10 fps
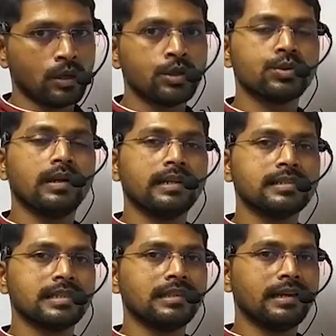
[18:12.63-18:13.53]
So let
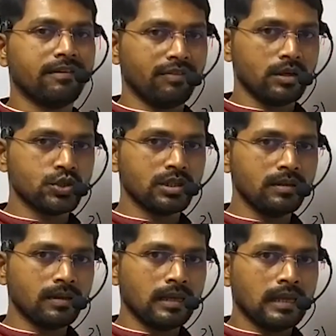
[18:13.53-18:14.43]
us see the definition.
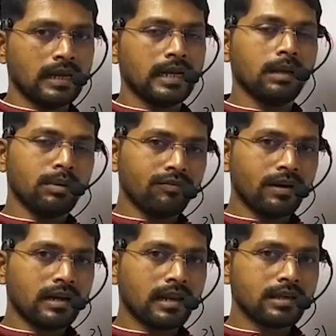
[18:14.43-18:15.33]
Double
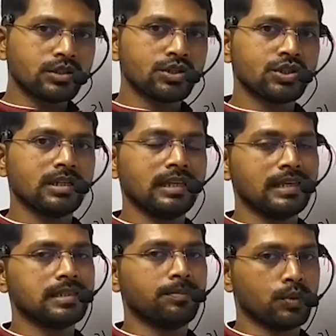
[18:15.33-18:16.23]
fertilization
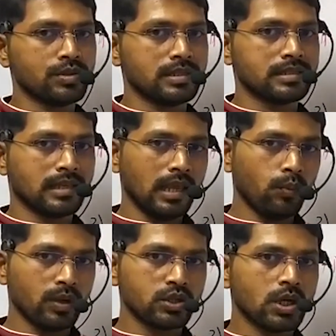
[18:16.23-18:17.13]
is a process in
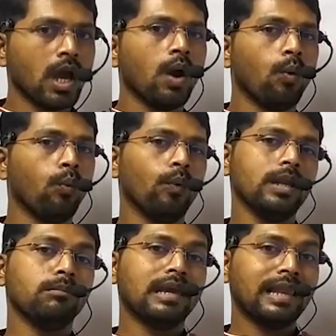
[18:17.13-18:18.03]
which
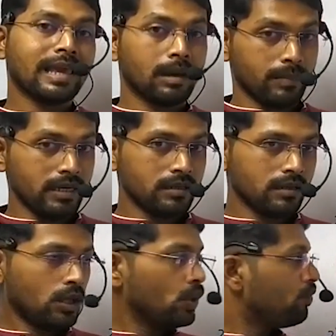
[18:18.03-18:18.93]
one male gamete
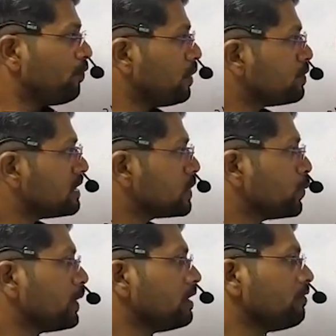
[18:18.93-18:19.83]

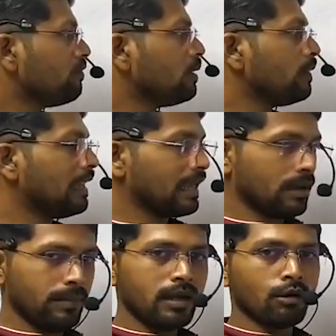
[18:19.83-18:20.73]
fuses with female
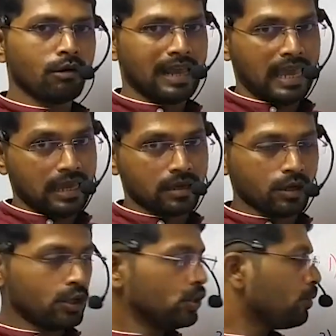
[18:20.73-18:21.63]
gamete or egg
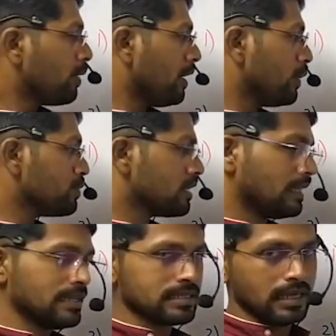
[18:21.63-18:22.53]
to produce
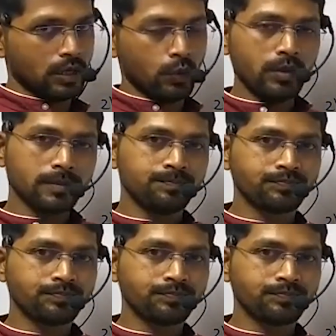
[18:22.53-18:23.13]
the zygote.